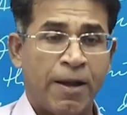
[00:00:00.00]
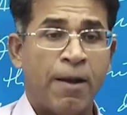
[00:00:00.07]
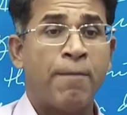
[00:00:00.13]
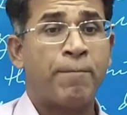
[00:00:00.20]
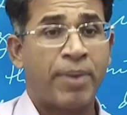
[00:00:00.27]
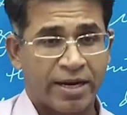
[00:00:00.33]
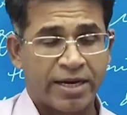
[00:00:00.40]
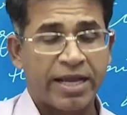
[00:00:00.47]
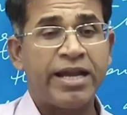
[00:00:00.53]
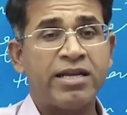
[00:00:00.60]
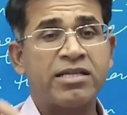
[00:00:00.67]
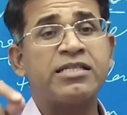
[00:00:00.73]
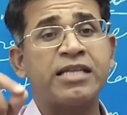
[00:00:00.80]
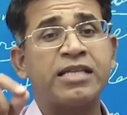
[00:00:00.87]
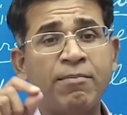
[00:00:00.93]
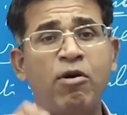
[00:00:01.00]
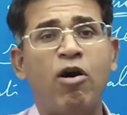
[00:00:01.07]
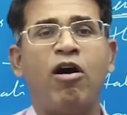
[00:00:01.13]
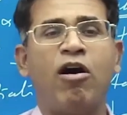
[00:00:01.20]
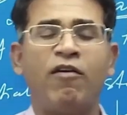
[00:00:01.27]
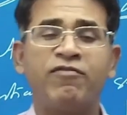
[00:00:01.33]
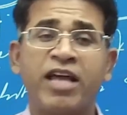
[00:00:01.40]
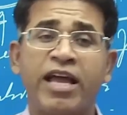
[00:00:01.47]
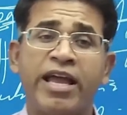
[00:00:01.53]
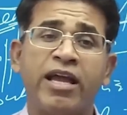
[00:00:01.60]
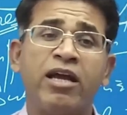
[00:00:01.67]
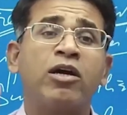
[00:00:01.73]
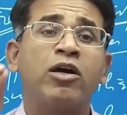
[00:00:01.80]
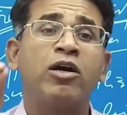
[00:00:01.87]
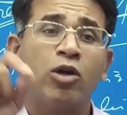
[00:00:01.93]
But in some of the
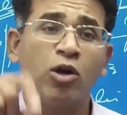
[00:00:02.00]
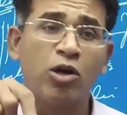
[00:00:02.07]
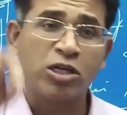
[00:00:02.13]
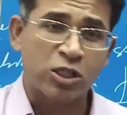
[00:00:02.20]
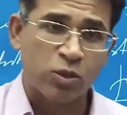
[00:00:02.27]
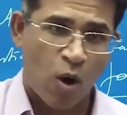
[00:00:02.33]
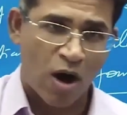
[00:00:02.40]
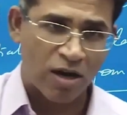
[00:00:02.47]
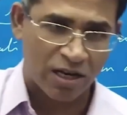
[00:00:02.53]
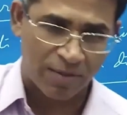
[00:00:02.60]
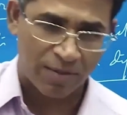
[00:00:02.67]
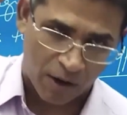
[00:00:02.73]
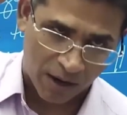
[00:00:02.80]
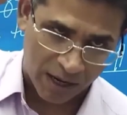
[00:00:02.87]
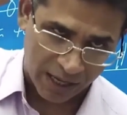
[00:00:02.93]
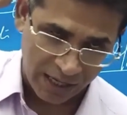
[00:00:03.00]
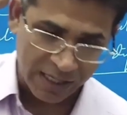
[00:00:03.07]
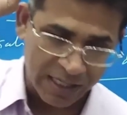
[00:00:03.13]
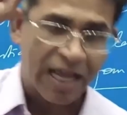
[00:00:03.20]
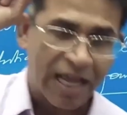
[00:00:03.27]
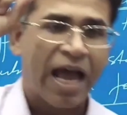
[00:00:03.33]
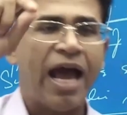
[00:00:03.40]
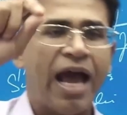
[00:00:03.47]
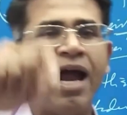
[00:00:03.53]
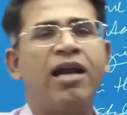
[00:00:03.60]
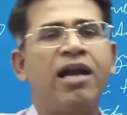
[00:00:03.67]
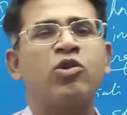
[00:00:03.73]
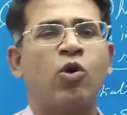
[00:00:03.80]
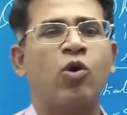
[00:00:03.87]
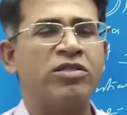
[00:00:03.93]
enclosed water bodies
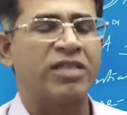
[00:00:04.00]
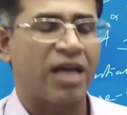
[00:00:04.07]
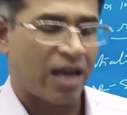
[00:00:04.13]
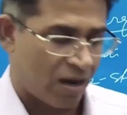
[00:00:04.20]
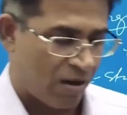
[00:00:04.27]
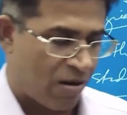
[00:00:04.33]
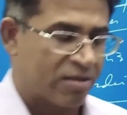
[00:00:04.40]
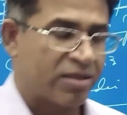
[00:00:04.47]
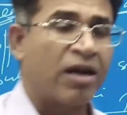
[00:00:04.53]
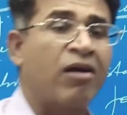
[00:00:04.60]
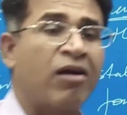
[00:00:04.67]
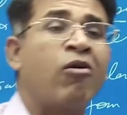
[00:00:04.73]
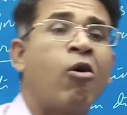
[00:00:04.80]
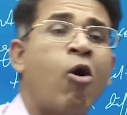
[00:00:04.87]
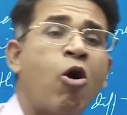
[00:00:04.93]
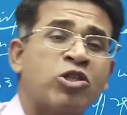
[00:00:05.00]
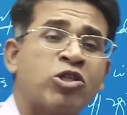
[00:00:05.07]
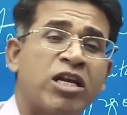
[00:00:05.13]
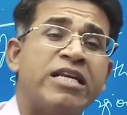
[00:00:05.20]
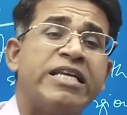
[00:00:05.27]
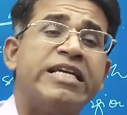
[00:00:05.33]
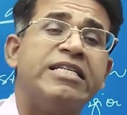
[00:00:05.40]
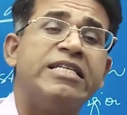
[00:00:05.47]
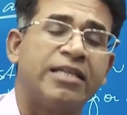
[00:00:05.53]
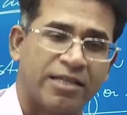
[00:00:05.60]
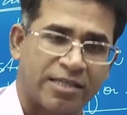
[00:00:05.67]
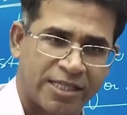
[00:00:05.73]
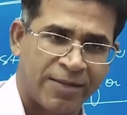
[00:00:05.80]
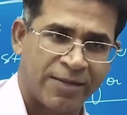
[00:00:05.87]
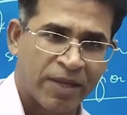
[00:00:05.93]
and those along the coastal
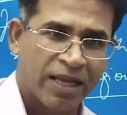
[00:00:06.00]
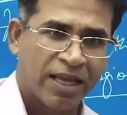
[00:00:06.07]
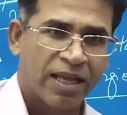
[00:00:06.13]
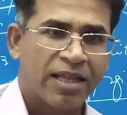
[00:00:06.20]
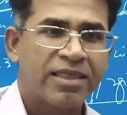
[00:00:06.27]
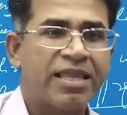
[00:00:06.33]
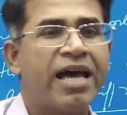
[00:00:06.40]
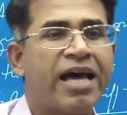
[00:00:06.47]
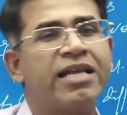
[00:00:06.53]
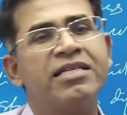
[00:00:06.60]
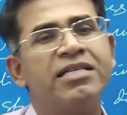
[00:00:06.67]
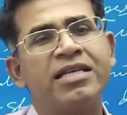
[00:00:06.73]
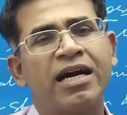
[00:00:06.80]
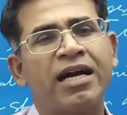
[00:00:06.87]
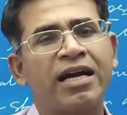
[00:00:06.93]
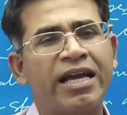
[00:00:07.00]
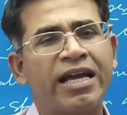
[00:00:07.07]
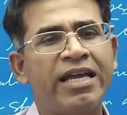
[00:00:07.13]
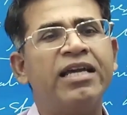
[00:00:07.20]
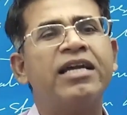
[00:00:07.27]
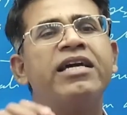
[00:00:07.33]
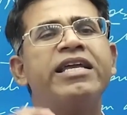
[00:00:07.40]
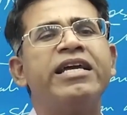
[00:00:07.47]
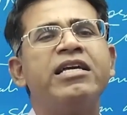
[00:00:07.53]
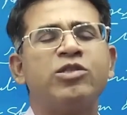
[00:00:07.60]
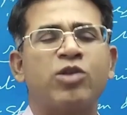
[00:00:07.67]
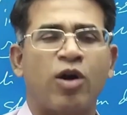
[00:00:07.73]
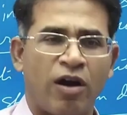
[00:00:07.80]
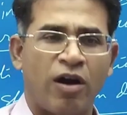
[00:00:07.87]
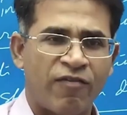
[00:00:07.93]
regions, there is an increase
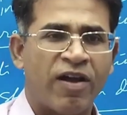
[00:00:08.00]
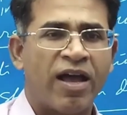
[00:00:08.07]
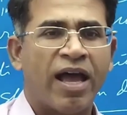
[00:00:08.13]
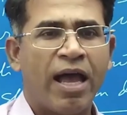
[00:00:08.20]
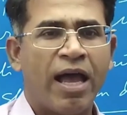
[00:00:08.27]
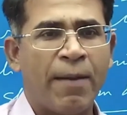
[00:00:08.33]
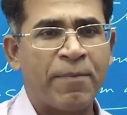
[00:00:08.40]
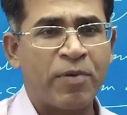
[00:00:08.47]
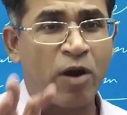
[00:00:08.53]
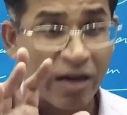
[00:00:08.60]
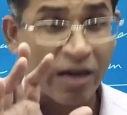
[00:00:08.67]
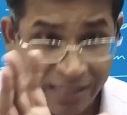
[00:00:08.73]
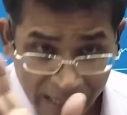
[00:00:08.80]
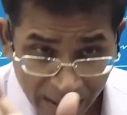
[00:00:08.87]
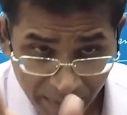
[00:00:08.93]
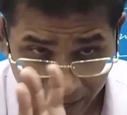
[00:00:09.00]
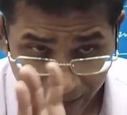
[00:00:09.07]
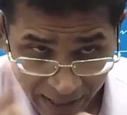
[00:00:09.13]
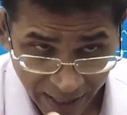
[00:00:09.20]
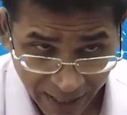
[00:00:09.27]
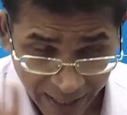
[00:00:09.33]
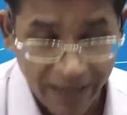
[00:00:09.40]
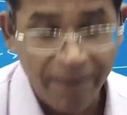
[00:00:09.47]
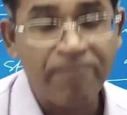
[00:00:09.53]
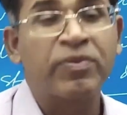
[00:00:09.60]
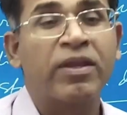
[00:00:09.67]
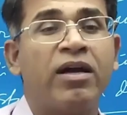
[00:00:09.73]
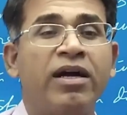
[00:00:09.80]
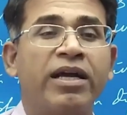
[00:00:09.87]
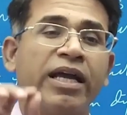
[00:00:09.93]
of approximately
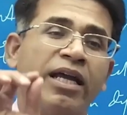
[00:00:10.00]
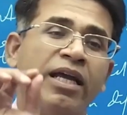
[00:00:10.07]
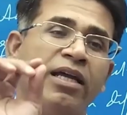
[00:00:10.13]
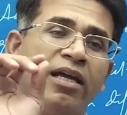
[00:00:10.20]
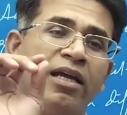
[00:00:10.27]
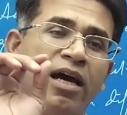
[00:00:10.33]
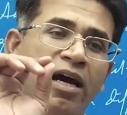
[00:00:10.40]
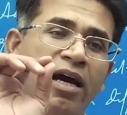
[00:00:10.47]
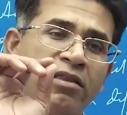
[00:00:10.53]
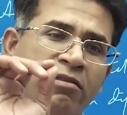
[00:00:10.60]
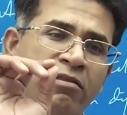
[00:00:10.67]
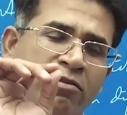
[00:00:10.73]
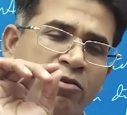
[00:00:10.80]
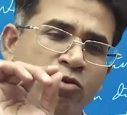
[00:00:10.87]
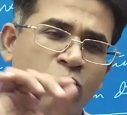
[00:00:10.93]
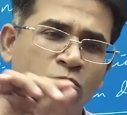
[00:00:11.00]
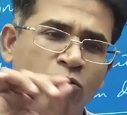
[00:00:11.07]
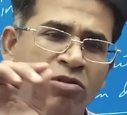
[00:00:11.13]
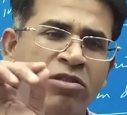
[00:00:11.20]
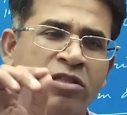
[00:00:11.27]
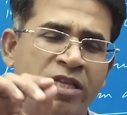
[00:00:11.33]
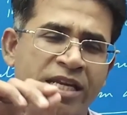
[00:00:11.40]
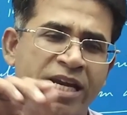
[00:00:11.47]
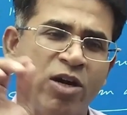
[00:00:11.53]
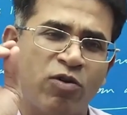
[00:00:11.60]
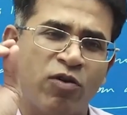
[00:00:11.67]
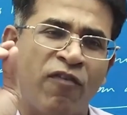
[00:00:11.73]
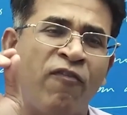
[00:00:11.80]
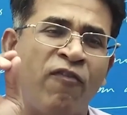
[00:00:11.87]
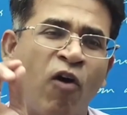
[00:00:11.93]
okay, uh, 2, 3 to
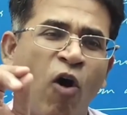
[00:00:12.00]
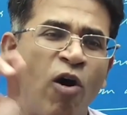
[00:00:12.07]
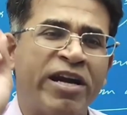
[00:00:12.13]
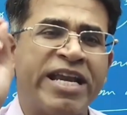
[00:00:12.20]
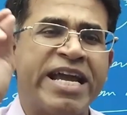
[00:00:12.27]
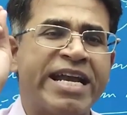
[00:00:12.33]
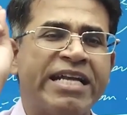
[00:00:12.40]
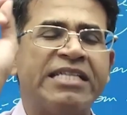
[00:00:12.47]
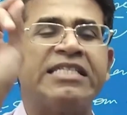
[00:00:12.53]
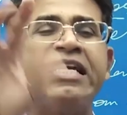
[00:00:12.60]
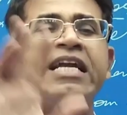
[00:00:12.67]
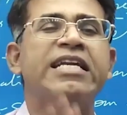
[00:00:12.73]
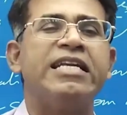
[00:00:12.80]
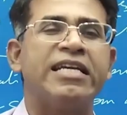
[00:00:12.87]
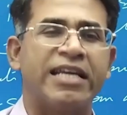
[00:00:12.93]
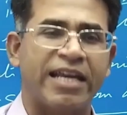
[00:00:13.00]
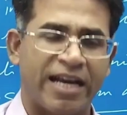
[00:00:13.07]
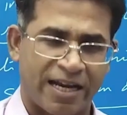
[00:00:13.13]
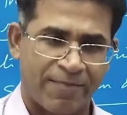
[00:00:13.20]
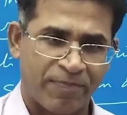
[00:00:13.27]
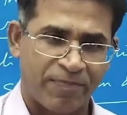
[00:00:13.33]
4 degrees centigrade